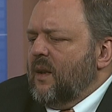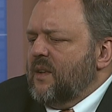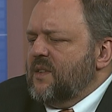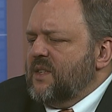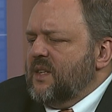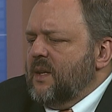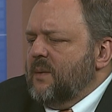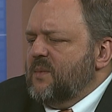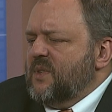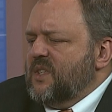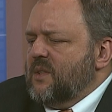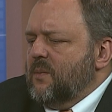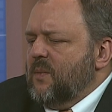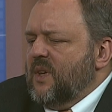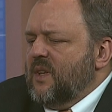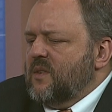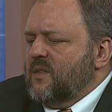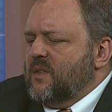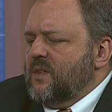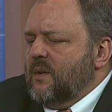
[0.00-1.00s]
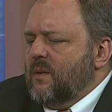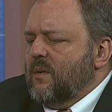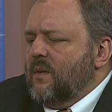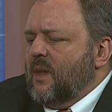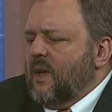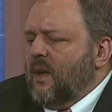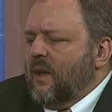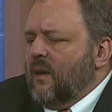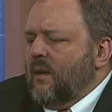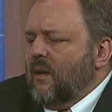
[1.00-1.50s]
it seems to me, too,
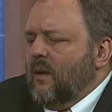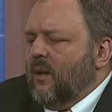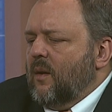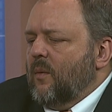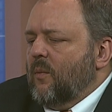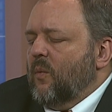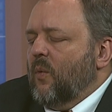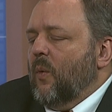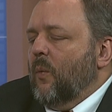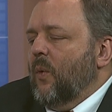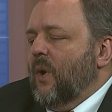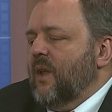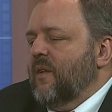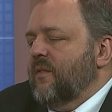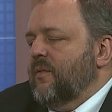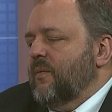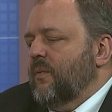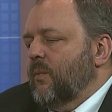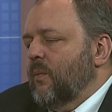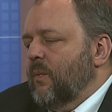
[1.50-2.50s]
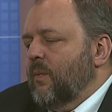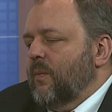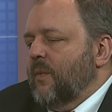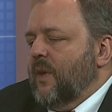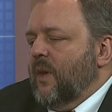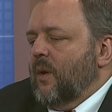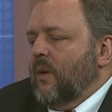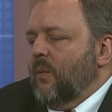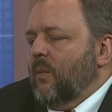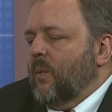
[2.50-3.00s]
that you know, well, one of
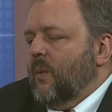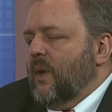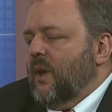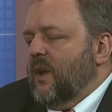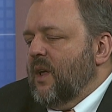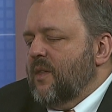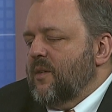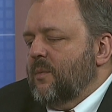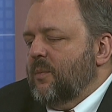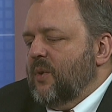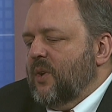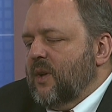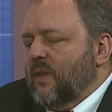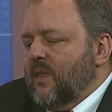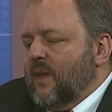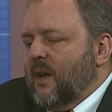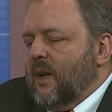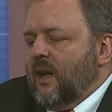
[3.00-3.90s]
you know, another book that